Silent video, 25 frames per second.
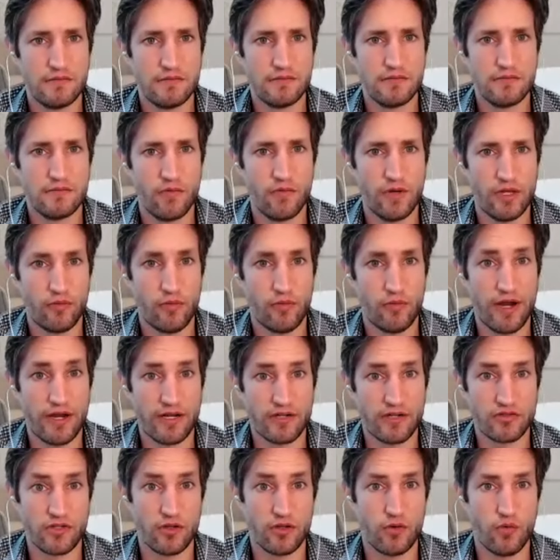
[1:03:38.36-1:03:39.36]
when the
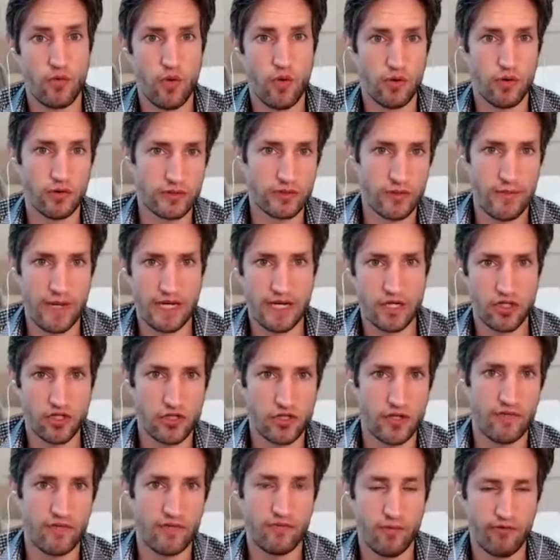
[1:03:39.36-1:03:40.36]
writing's on the wall, to make a
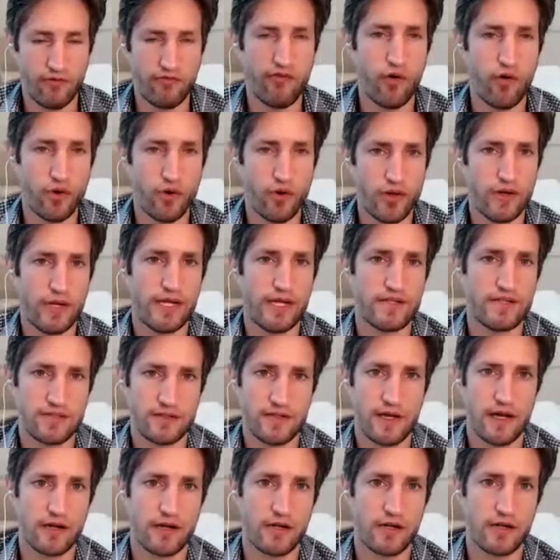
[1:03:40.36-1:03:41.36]
shift before you get
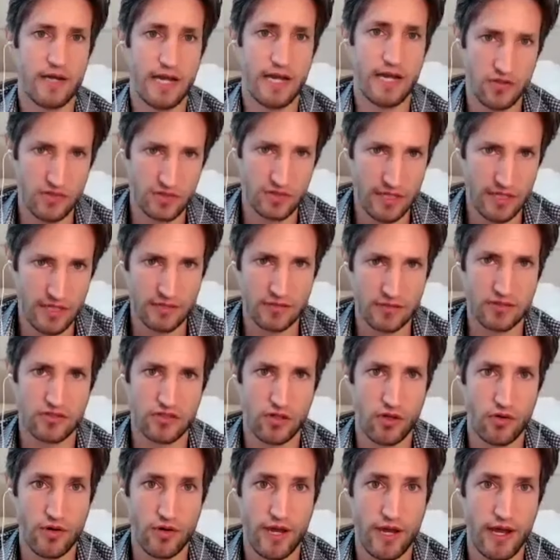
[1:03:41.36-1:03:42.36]
stuck, as you start to
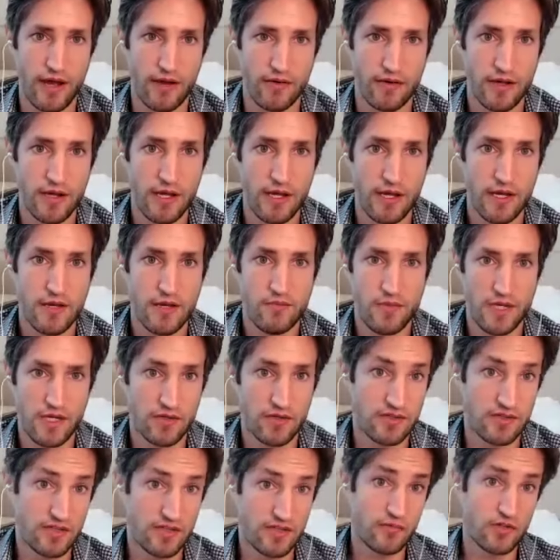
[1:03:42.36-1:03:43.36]
slow down. Because
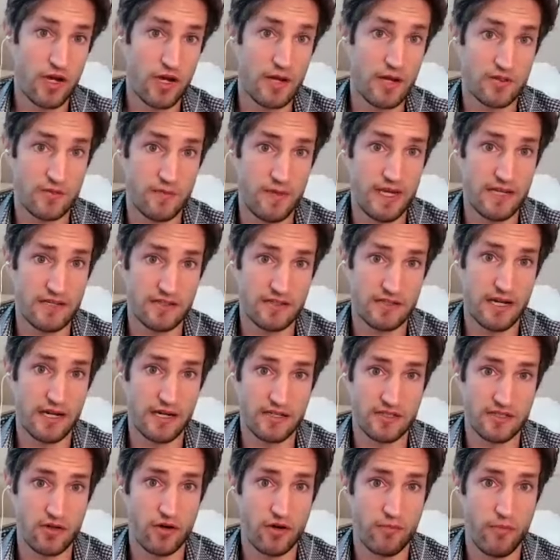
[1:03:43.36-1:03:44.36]
sometimes being stuck
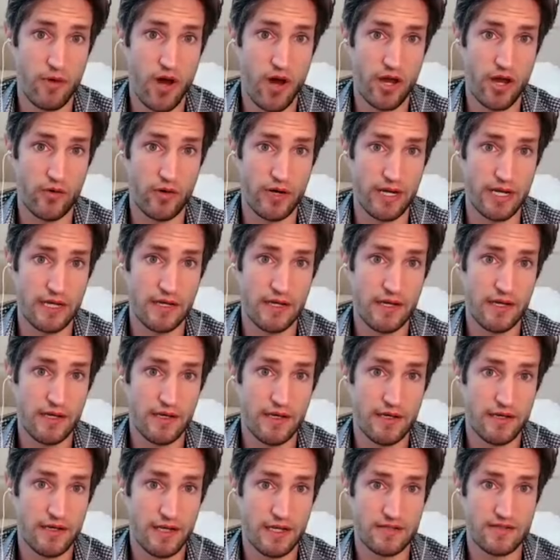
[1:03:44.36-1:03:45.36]
is not binary.
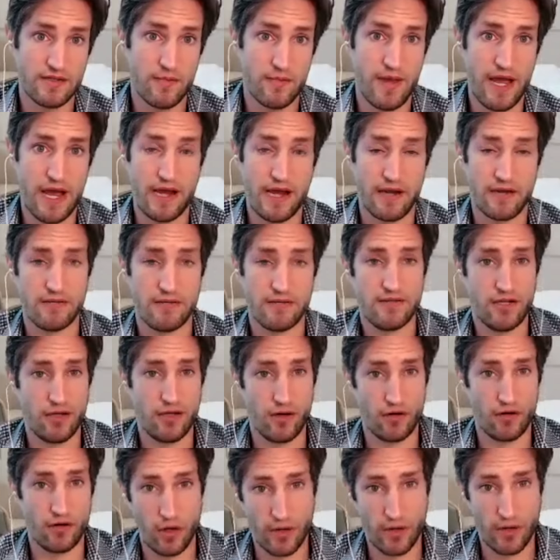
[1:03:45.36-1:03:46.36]
It's about,
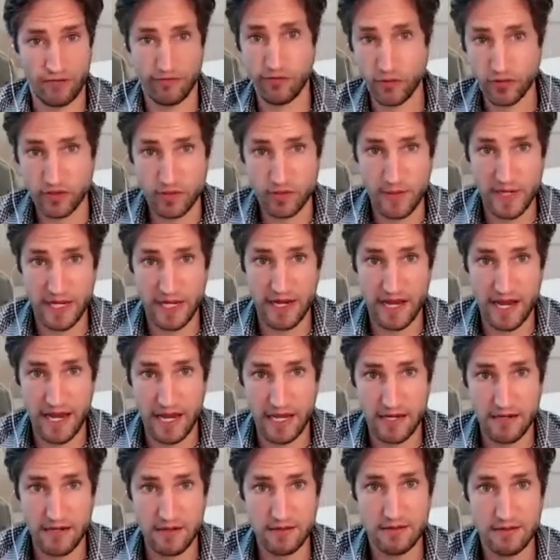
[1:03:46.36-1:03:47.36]
going full speed
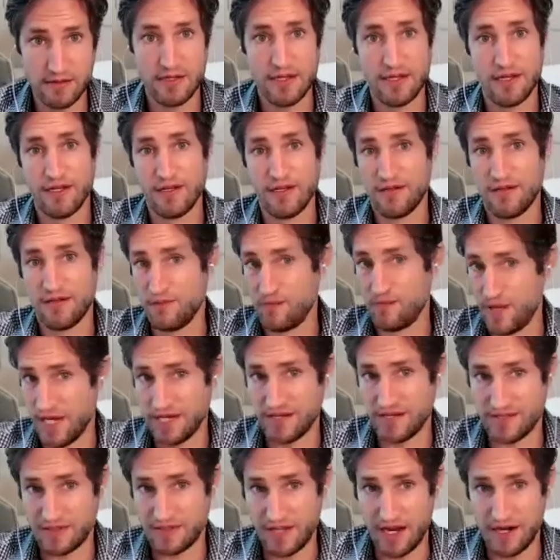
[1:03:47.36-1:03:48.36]
ahead, being
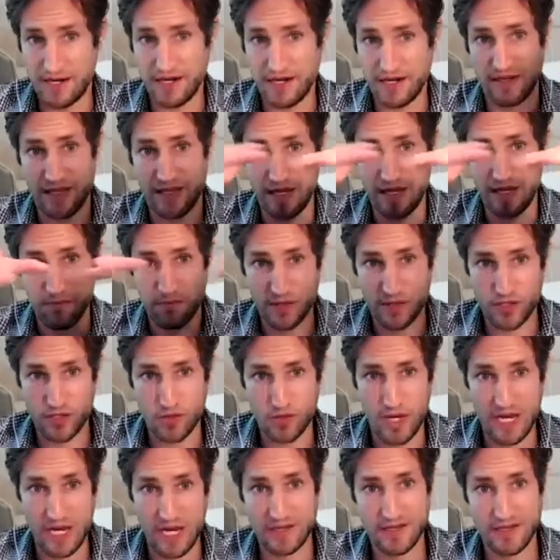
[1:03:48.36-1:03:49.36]
stuck, and then in
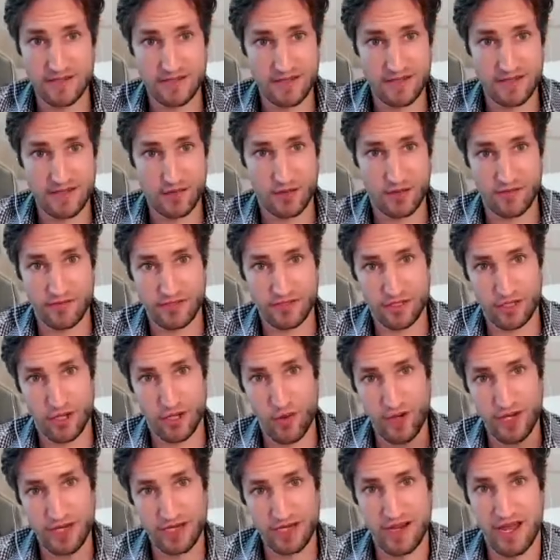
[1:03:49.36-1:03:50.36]
between there's a sort of
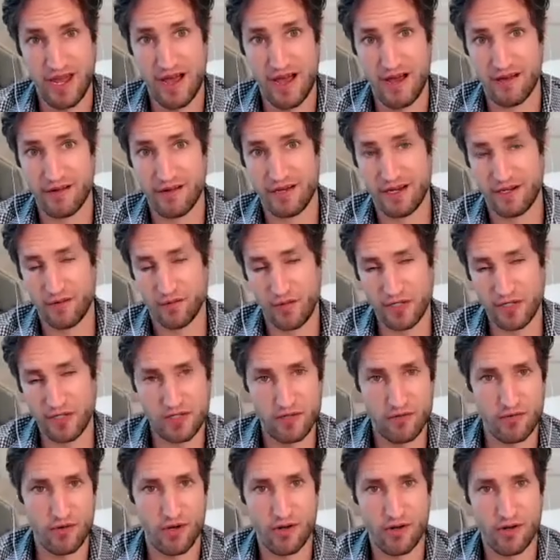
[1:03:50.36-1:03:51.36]
slowing down. And once you
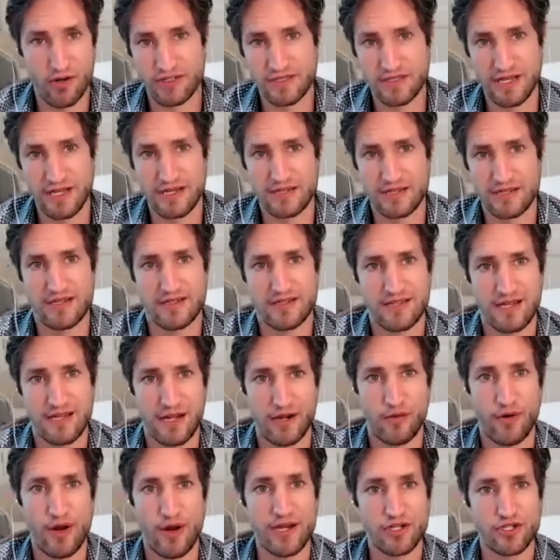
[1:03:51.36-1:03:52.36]
notice that
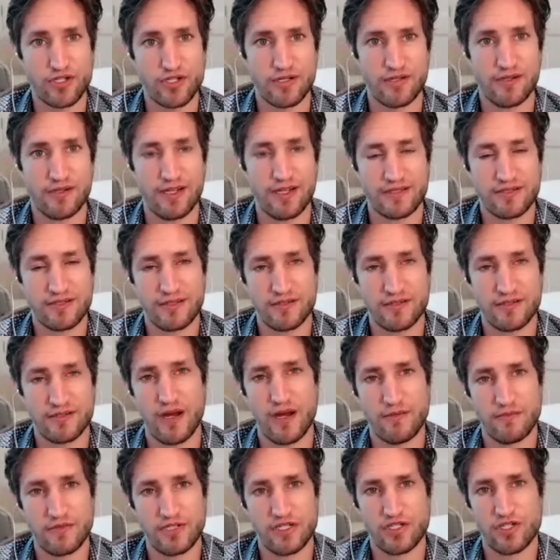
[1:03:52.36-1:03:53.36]
deceleration, that's the
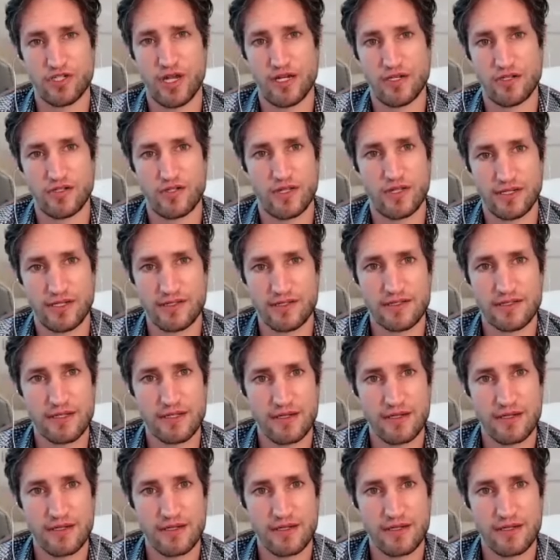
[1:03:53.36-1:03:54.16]
time to change things.